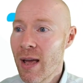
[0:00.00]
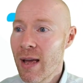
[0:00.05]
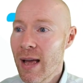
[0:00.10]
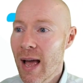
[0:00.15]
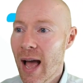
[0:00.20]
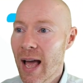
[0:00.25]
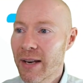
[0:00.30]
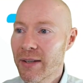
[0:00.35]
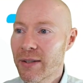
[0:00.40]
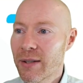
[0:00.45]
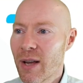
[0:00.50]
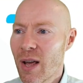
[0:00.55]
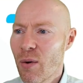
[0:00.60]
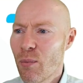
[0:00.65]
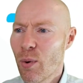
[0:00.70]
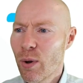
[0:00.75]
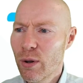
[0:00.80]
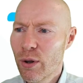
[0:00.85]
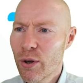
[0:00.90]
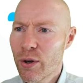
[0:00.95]
and
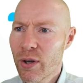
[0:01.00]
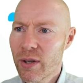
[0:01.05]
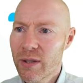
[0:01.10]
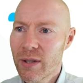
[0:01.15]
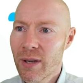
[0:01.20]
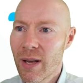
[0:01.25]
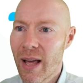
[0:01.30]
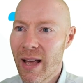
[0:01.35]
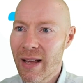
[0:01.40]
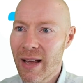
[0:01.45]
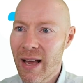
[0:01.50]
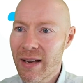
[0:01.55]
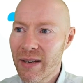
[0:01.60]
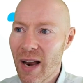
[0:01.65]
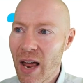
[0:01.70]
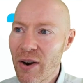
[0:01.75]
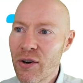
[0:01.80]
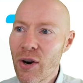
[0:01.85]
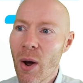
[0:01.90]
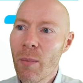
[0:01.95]
we'll look at a
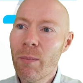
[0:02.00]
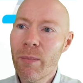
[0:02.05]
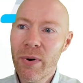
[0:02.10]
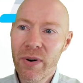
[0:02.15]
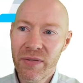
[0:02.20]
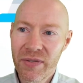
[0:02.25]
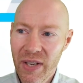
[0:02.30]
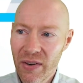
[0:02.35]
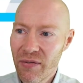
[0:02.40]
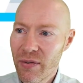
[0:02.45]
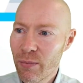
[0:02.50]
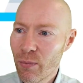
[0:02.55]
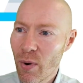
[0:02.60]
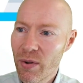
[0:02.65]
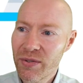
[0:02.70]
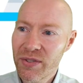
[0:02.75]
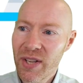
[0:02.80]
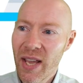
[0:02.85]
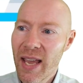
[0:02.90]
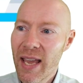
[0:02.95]
number of different
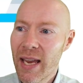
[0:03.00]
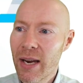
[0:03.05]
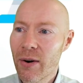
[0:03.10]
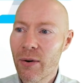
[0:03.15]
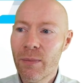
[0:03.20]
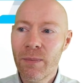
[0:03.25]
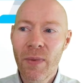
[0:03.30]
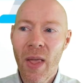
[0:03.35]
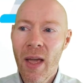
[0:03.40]
ones here.